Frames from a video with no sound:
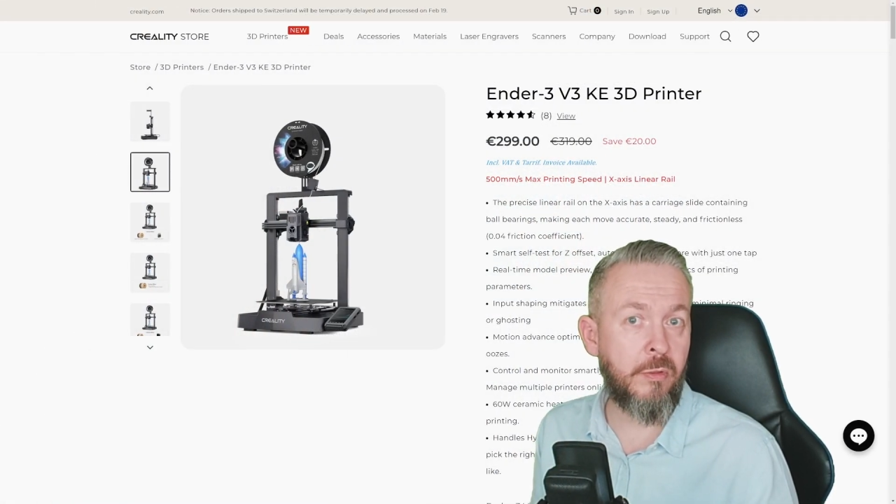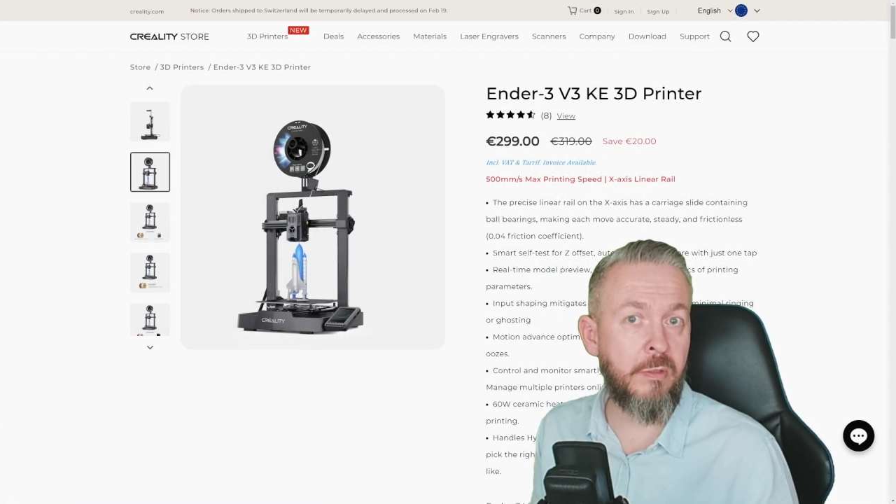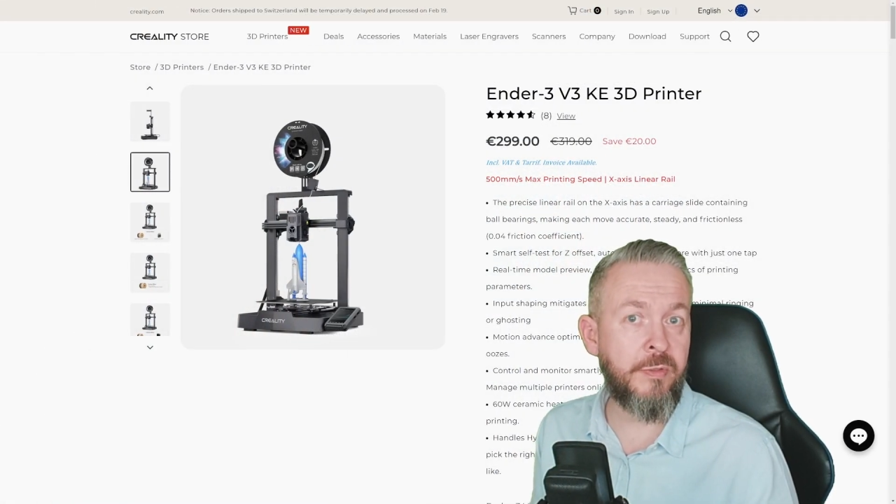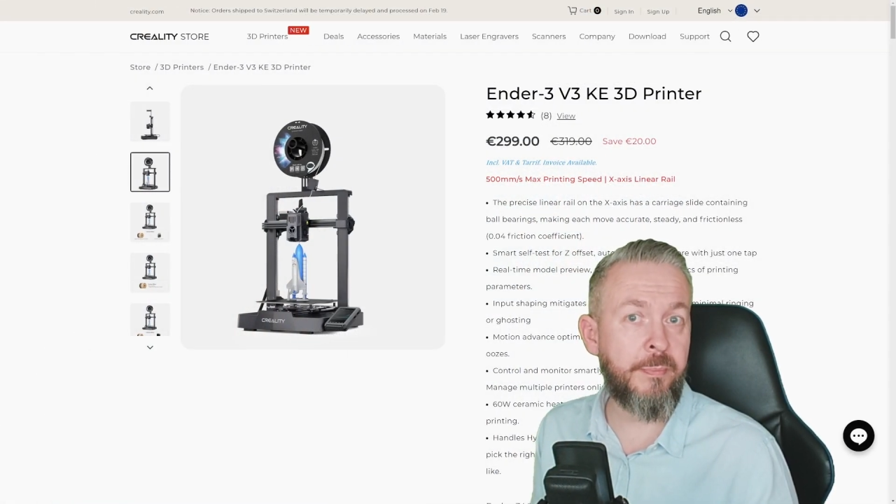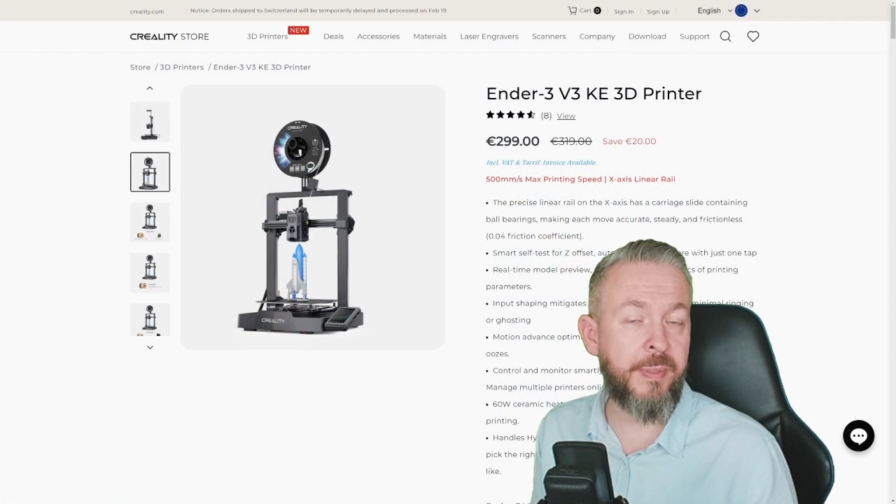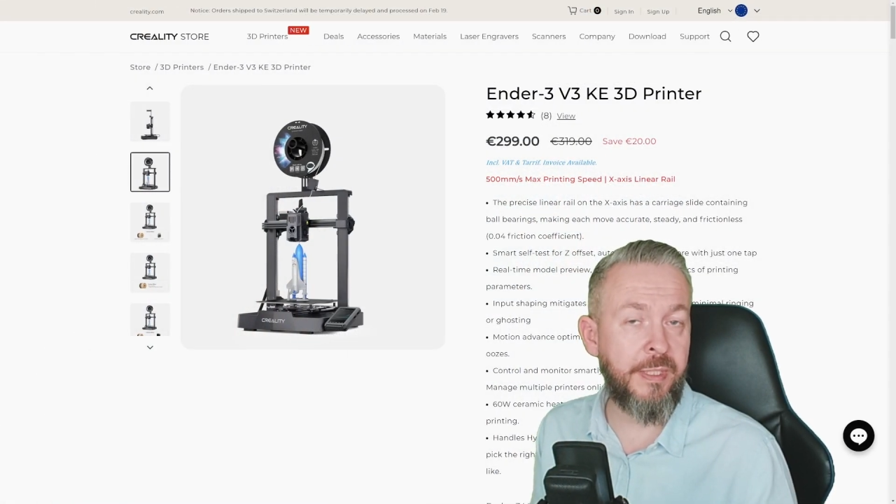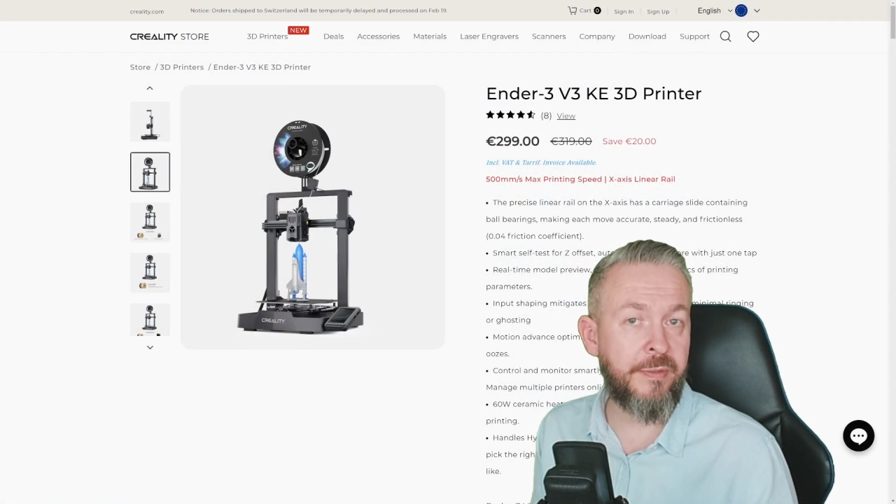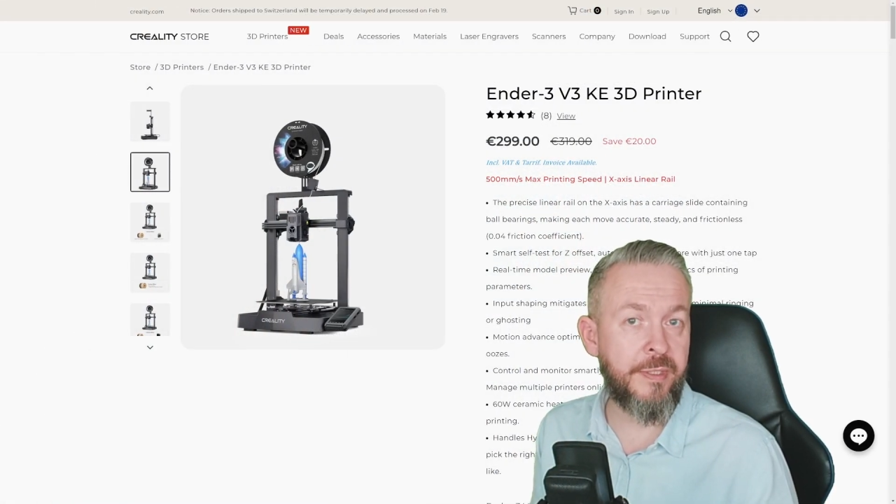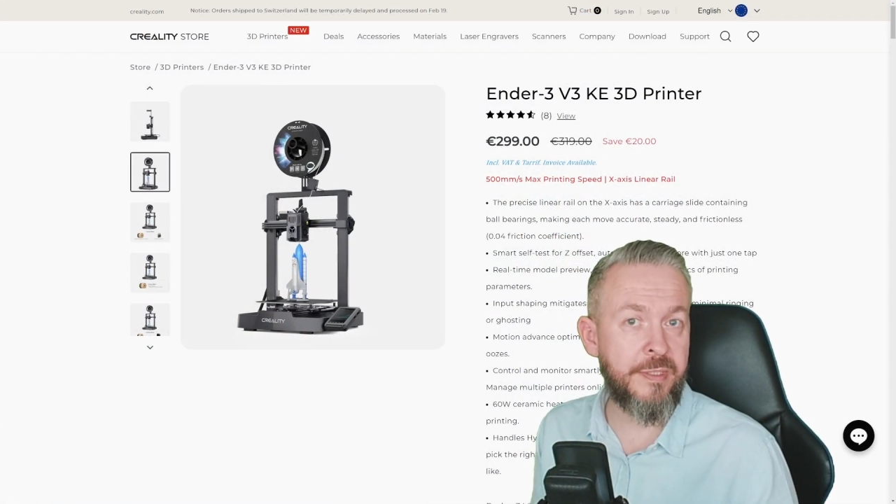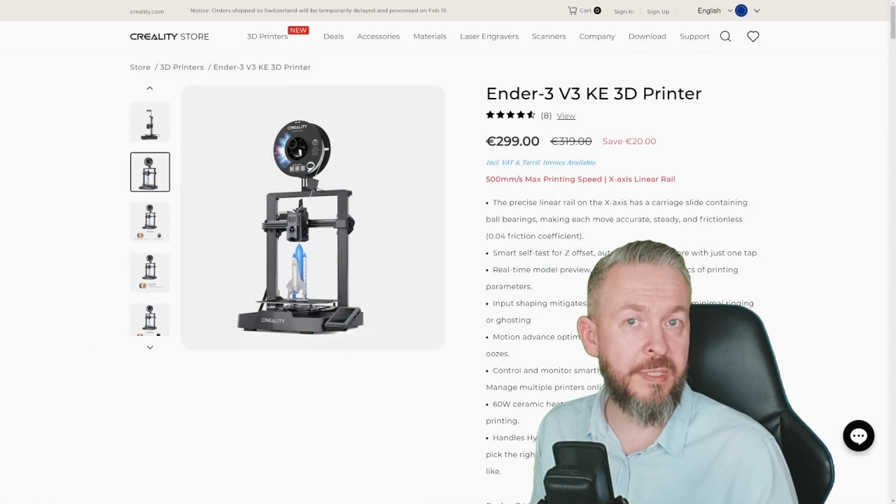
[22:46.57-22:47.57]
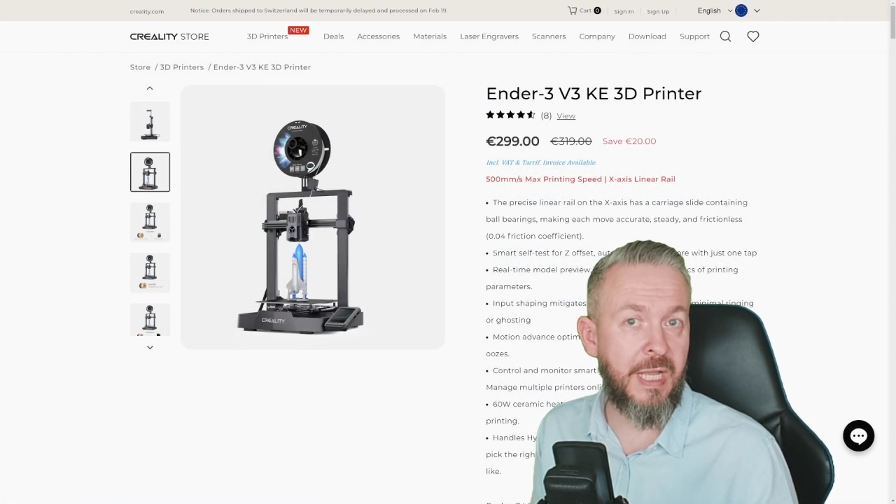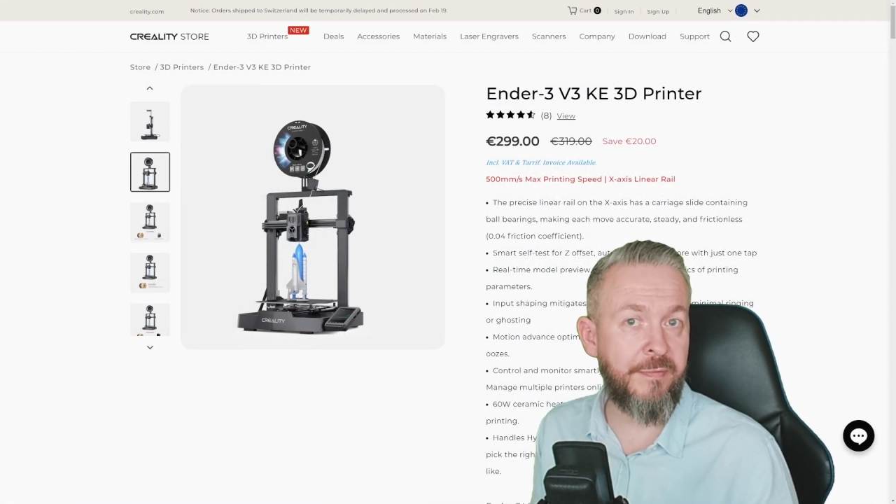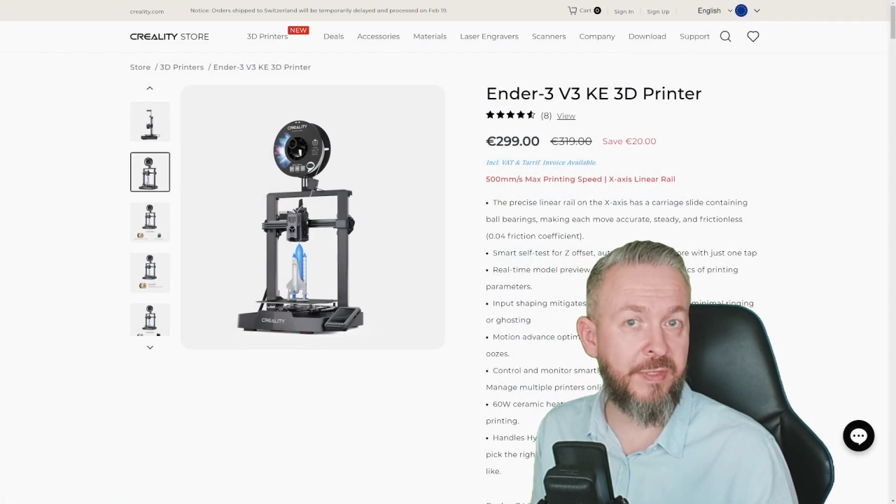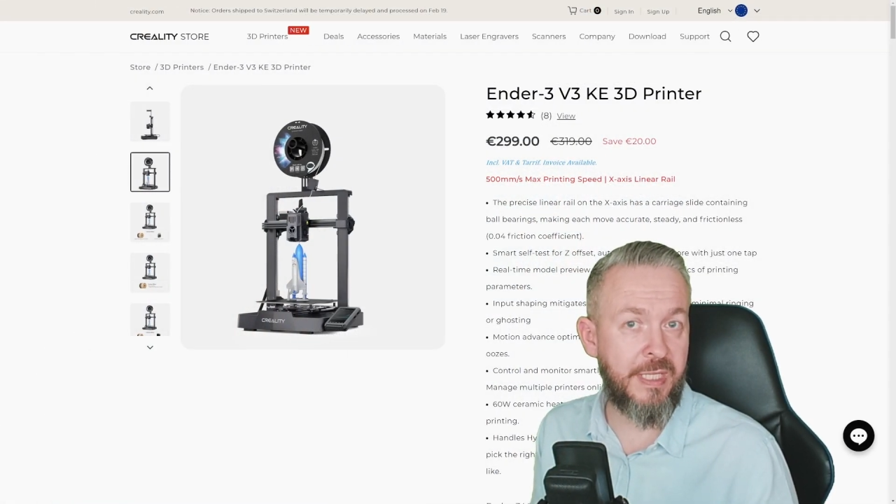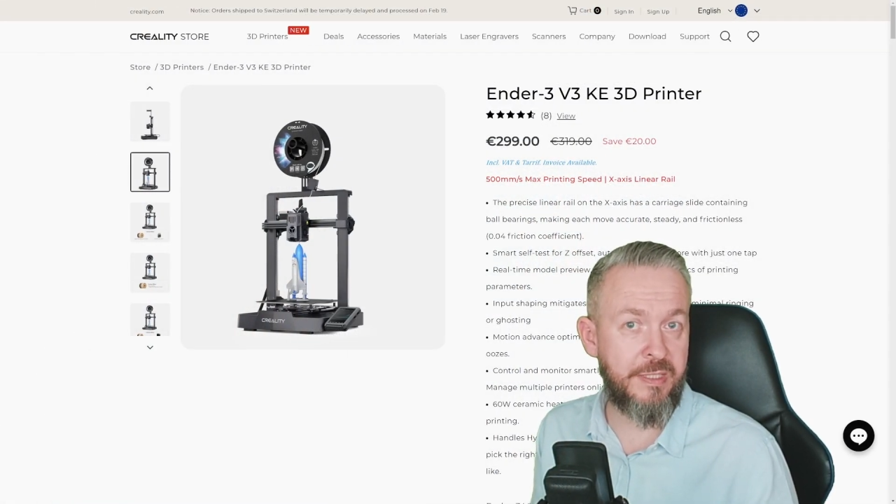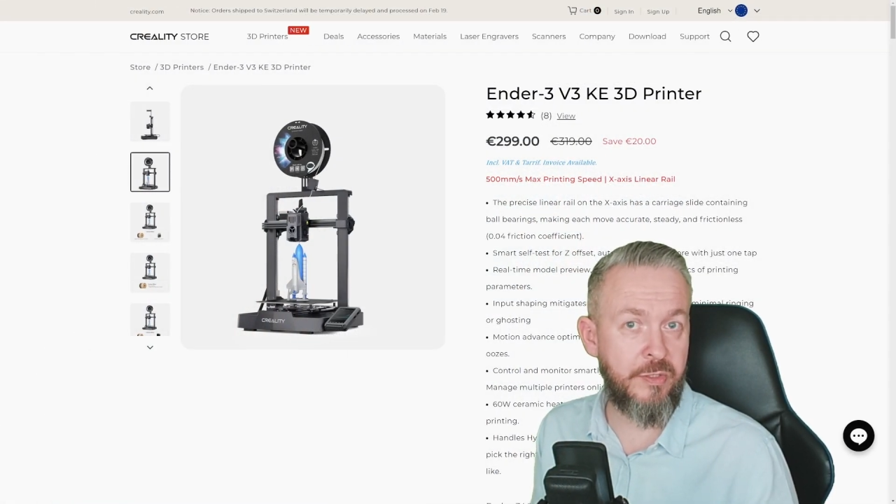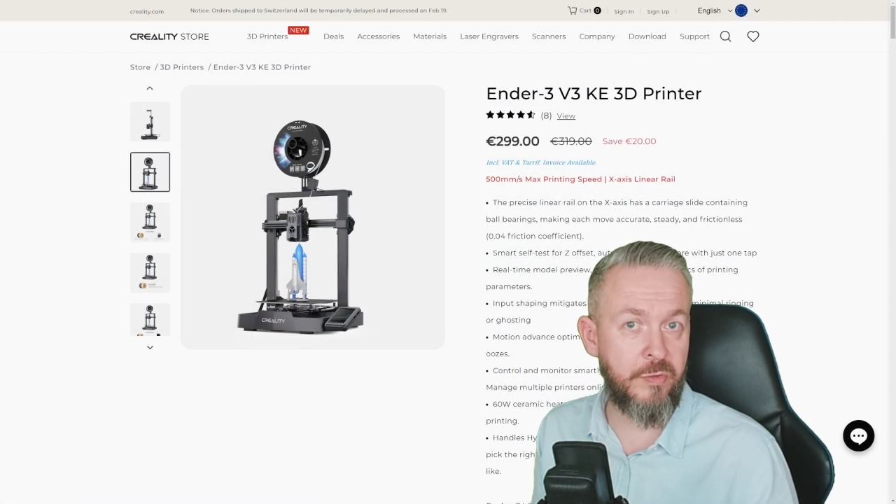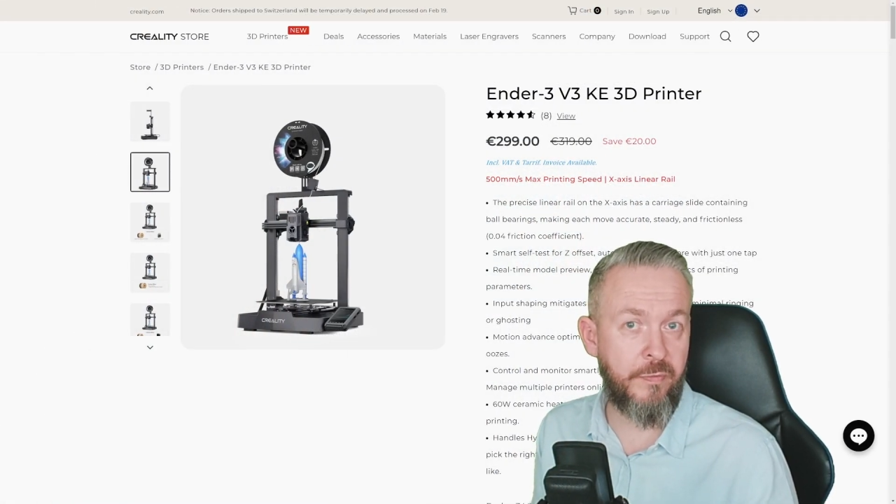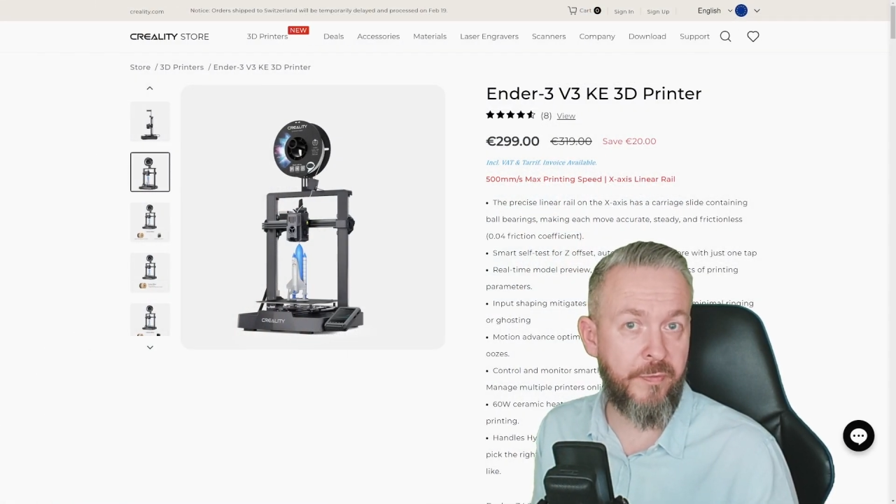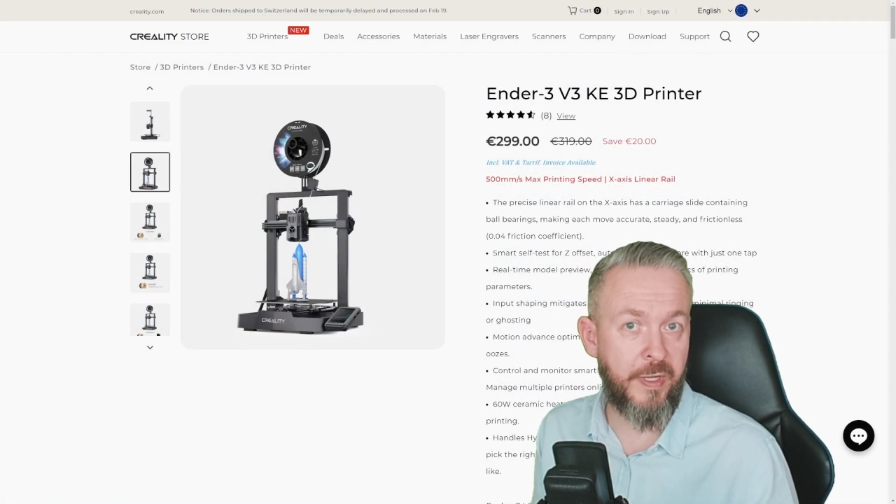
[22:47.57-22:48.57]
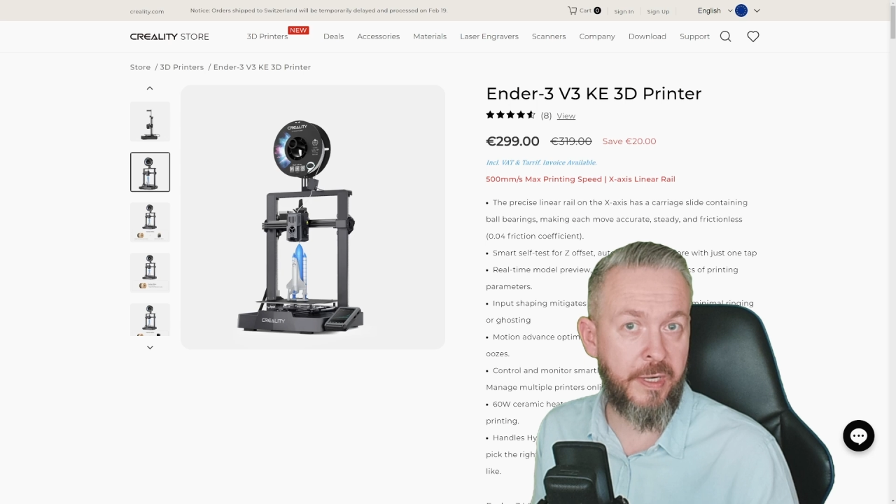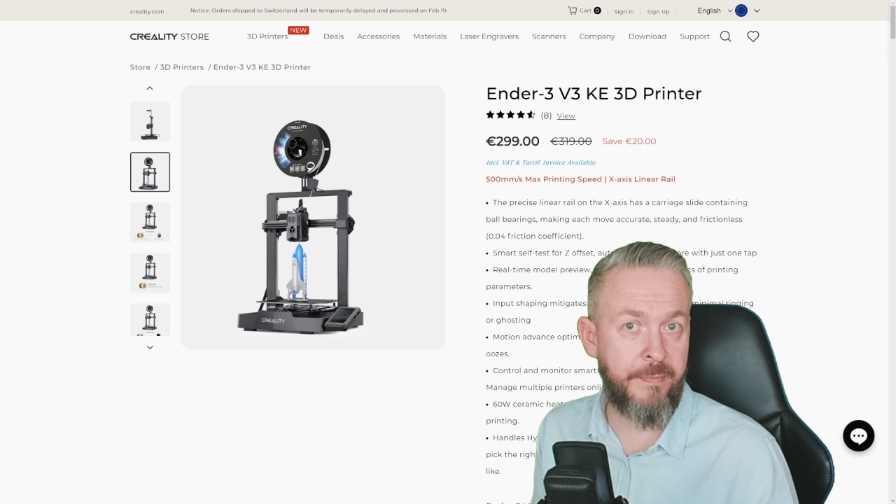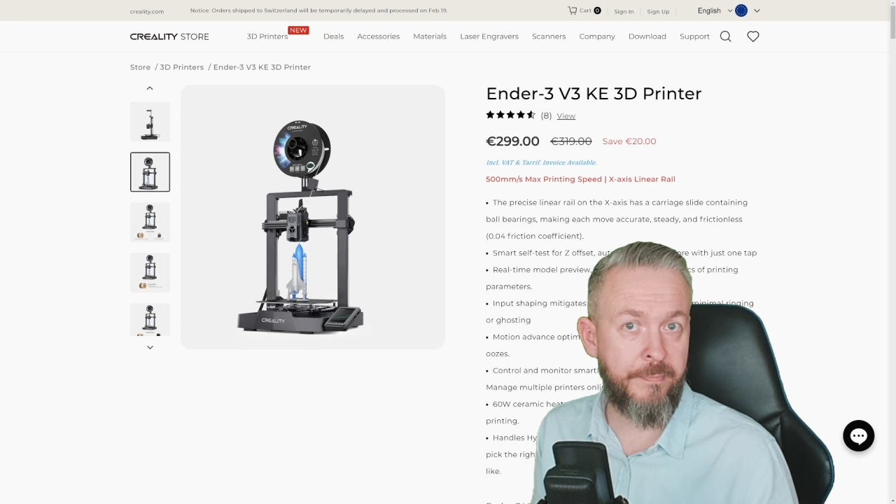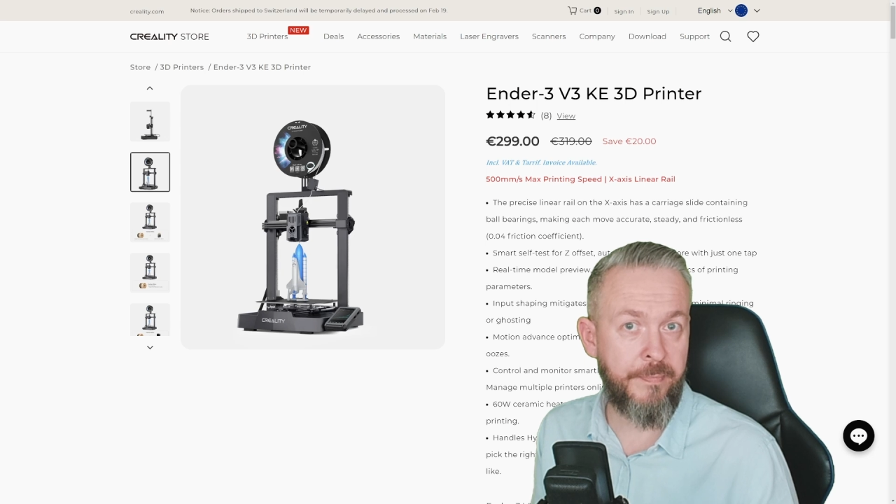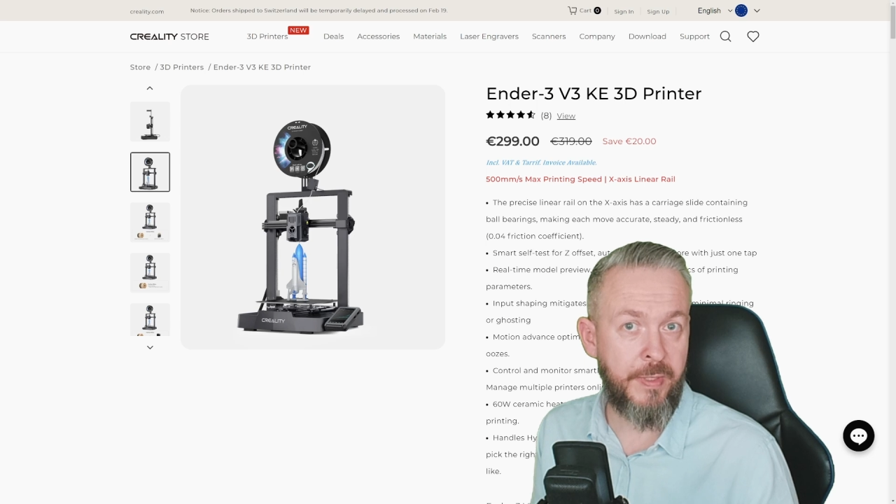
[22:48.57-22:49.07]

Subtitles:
all of the printers I've tested so far,